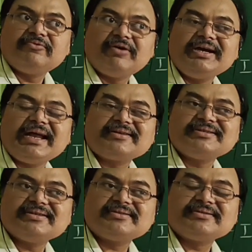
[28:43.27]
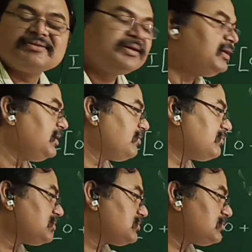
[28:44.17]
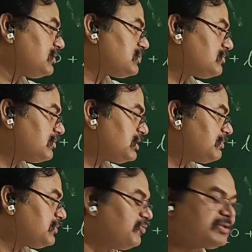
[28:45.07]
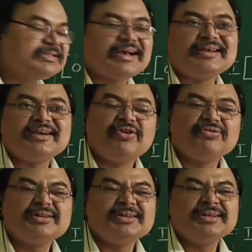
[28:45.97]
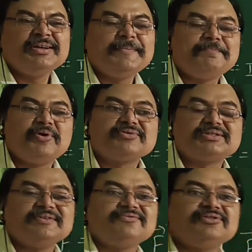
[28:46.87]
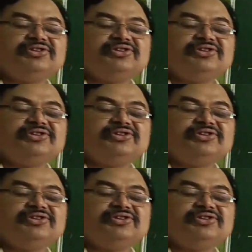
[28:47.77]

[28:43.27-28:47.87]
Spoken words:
y axis. This much force is acting along the positive